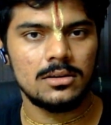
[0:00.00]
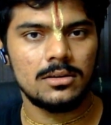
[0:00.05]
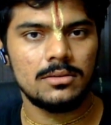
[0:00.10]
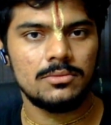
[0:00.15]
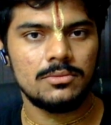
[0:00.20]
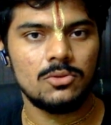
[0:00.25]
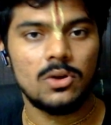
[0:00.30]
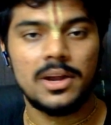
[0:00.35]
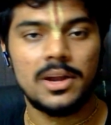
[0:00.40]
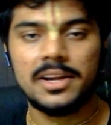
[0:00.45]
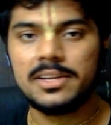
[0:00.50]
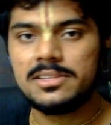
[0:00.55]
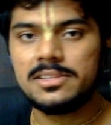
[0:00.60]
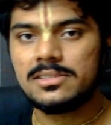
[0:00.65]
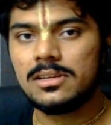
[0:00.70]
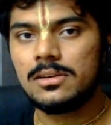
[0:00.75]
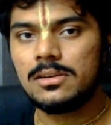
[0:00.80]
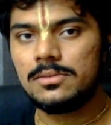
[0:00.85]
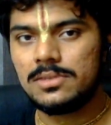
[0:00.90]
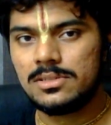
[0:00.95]
for any
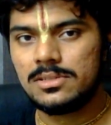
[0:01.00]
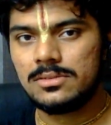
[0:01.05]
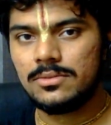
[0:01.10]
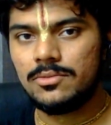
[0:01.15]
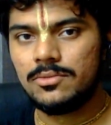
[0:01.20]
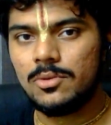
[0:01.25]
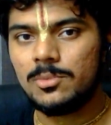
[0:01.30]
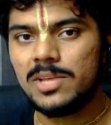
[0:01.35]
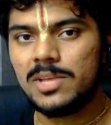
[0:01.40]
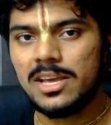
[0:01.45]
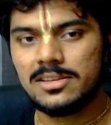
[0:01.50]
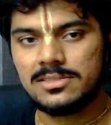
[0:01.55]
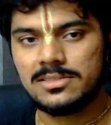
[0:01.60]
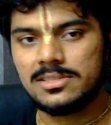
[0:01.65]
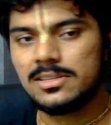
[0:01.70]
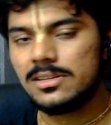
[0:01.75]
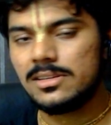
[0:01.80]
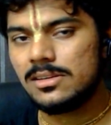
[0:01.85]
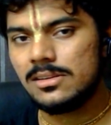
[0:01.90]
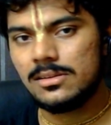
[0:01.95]
service from the
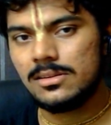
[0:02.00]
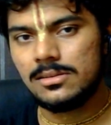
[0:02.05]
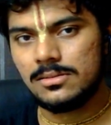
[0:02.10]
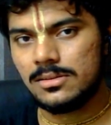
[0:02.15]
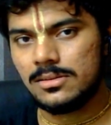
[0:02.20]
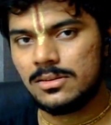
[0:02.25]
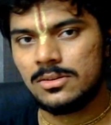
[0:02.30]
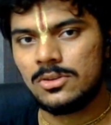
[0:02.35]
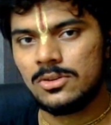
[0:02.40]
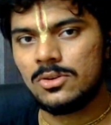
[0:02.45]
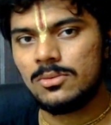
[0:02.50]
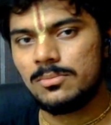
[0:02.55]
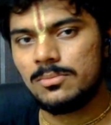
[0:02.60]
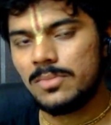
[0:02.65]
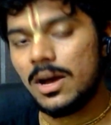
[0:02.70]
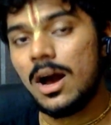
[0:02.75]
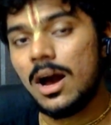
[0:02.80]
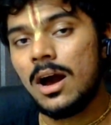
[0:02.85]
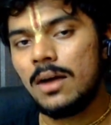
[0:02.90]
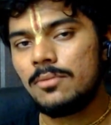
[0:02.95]
external
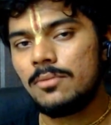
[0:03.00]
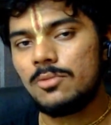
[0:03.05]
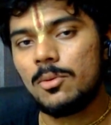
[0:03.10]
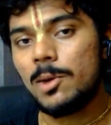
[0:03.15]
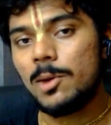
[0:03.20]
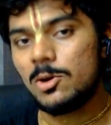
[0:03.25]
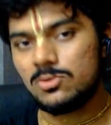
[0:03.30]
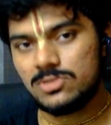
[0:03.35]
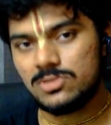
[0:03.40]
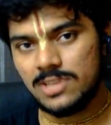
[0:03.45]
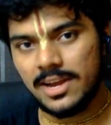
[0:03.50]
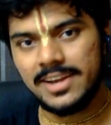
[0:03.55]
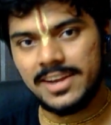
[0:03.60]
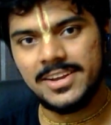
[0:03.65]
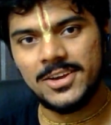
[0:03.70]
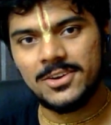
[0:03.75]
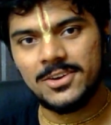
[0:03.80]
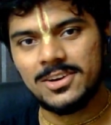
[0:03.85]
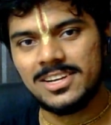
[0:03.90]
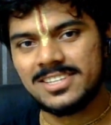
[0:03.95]
from outside
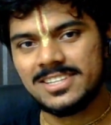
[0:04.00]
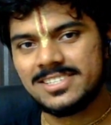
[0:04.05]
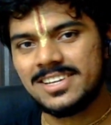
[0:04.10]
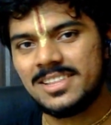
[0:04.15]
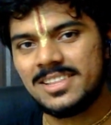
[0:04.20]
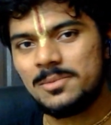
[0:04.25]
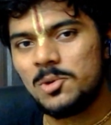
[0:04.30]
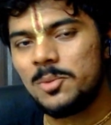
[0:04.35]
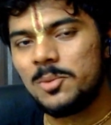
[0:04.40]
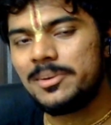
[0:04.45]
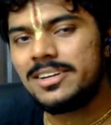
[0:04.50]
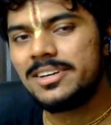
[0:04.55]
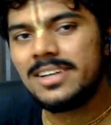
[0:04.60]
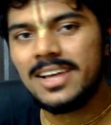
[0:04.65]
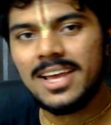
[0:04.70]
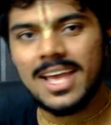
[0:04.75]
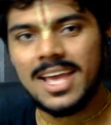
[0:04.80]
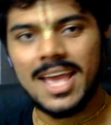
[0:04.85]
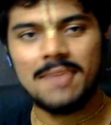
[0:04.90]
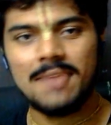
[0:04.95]
your cluster at the moment,
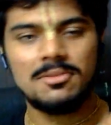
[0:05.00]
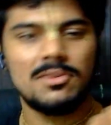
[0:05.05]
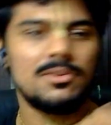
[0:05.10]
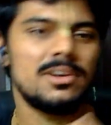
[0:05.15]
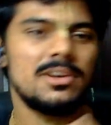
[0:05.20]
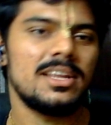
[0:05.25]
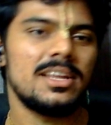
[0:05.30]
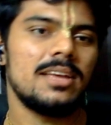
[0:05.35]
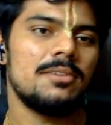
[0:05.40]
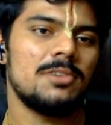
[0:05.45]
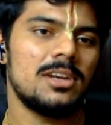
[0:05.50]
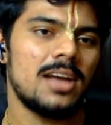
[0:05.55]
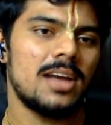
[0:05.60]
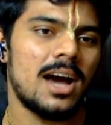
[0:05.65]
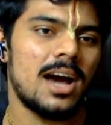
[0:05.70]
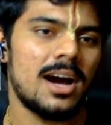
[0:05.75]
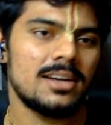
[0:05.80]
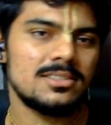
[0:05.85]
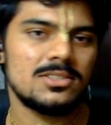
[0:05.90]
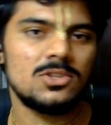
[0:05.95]
if he will
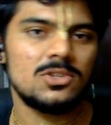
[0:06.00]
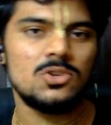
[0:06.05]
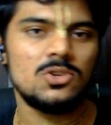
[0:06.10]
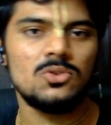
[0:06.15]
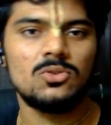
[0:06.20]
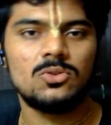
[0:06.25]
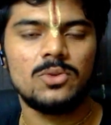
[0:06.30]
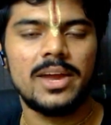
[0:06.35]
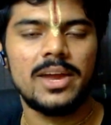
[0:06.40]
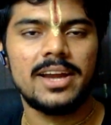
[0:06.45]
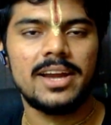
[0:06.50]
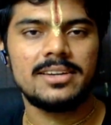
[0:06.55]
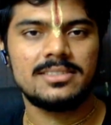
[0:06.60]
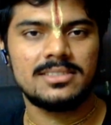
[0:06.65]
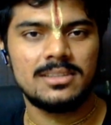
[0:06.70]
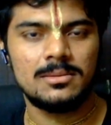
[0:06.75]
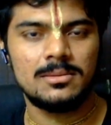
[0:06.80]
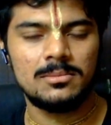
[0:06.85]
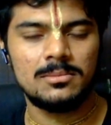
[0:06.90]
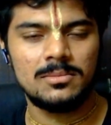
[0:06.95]
ask you to get
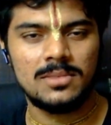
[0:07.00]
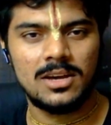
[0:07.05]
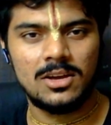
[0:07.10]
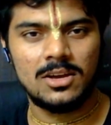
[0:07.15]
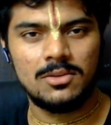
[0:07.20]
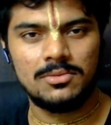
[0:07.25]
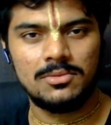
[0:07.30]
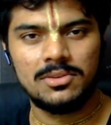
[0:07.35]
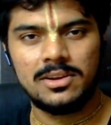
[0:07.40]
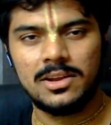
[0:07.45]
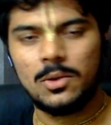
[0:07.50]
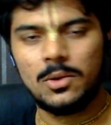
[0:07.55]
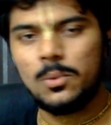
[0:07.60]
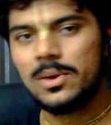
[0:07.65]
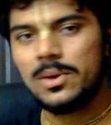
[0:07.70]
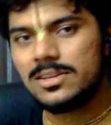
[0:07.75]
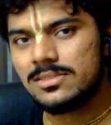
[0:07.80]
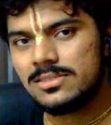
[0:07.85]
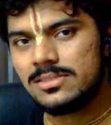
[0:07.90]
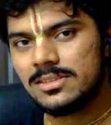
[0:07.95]
some kind of a
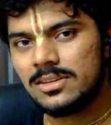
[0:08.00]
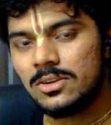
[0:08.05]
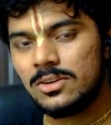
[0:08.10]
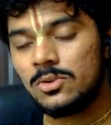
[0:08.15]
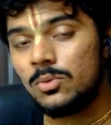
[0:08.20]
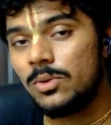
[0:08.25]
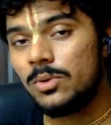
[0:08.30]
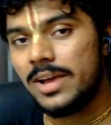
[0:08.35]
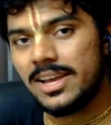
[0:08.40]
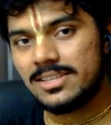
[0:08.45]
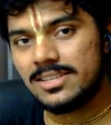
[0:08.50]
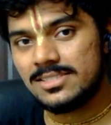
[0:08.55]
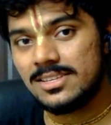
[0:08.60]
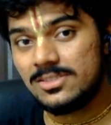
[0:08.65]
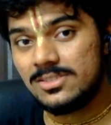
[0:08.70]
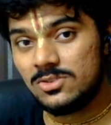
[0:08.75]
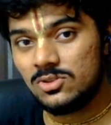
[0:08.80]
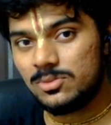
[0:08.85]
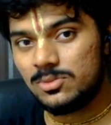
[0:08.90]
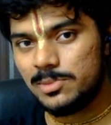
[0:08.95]
request to access
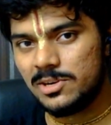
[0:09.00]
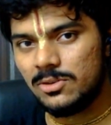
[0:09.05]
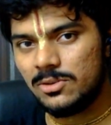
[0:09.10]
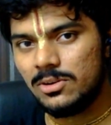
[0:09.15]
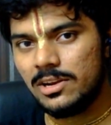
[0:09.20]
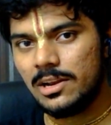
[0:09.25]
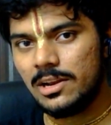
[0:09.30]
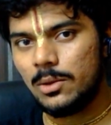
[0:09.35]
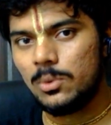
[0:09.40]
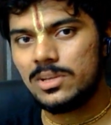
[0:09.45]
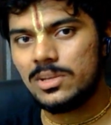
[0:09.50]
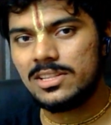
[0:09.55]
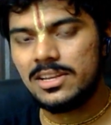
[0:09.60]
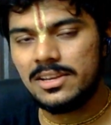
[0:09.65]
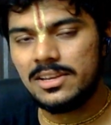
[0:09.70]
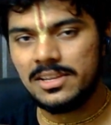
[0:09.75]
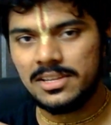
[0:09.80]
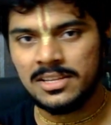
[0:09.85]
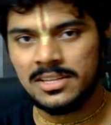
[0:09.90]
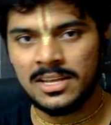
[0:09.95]
those particular requests,
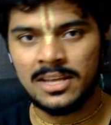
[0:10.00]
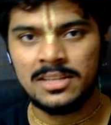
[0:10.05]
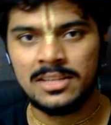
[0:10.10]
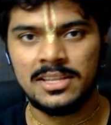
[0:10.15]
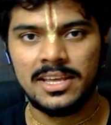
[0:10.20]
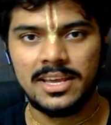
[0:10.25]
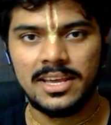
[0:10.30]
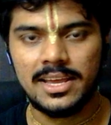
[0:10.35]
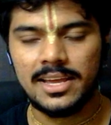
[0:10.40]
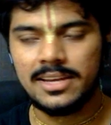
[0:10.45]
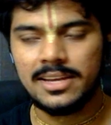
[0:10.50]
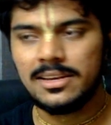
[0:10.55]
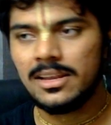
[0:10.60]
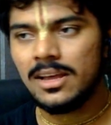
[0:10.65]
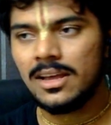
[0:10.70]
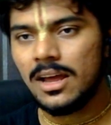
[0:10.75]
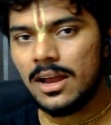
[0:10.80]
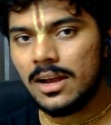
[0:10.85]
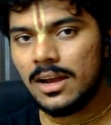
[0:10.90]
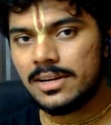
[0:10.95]
then they can
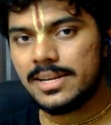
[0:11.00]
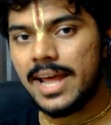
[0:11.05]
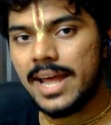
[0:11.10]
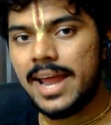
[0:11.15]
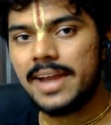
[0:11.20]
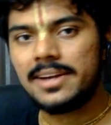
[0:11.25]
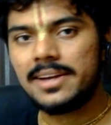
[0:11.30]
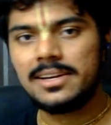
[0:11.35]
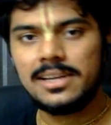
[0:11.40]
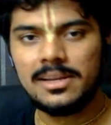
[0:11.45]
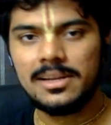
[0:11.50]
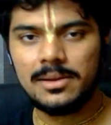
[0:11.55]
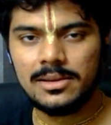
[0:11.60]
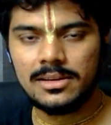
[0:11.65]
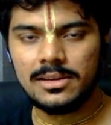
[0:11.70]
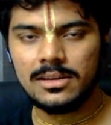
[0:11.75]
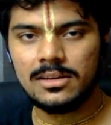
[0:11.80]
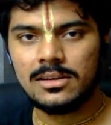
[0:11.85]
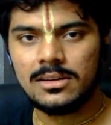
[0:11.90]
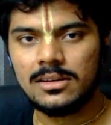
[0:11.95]

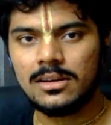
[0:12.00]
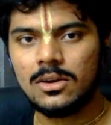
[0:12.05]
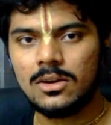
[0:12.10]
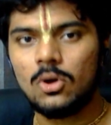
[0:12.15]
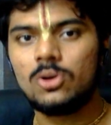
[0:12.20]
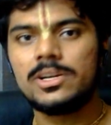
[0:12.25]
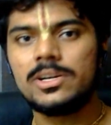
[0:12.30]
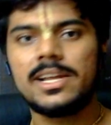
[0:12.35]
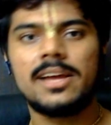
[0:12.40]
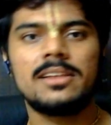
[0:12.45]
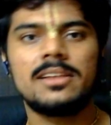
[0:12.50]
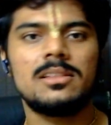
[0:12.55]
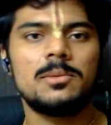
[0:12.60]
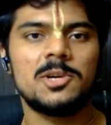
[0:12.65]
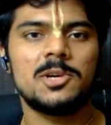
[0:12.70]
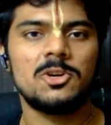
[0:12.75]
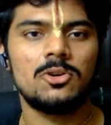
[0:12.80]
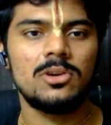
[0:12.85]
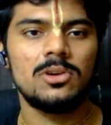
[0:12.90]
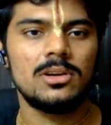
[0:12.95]
directly contact the
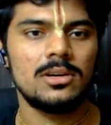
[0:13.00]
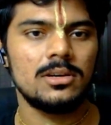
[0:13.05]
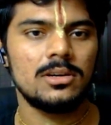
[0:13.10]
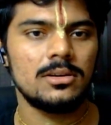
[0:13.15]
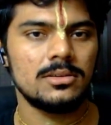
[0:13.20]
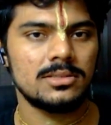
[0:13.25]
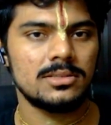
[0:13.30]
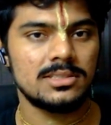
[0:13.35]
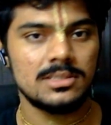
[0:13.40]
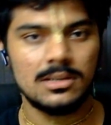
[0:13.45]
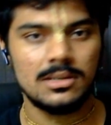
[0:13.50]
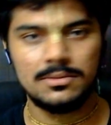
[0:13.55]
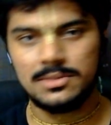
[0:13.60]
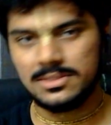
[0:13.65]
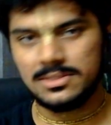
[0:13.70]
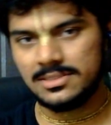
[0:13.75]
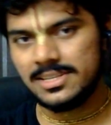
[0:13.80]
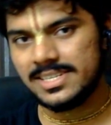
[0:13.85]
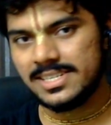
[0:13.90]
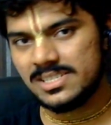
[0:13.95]
particular
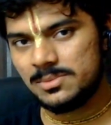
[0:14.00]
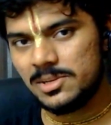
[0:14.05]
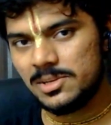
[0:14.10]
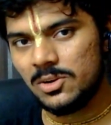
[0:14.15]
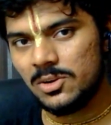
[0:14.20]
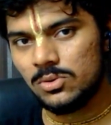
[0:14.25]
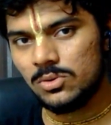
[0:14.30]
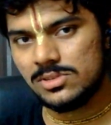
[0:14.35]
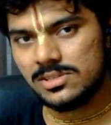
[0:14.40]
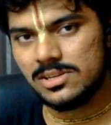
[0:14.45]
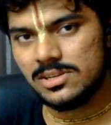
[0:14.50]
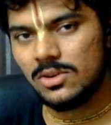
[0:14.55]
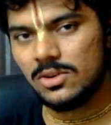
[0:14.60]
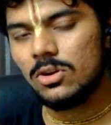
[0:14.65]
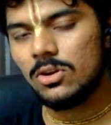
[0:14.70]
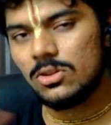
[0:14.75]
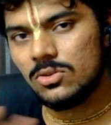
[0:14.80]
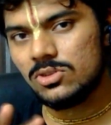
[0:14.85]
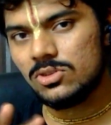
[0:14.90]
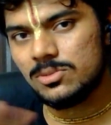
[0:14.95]
service that's been hosting
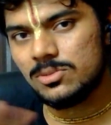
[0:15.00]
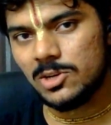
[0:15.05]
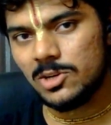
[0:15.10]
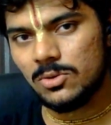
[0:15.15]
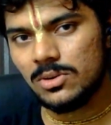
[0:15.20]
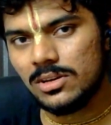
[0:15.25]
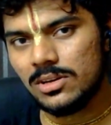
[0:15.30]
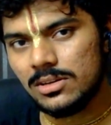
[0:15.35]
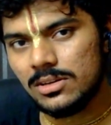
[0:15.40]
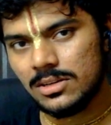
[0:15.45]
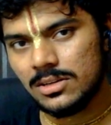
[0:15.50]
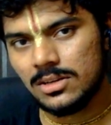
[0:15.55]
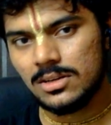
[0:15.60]
all those particular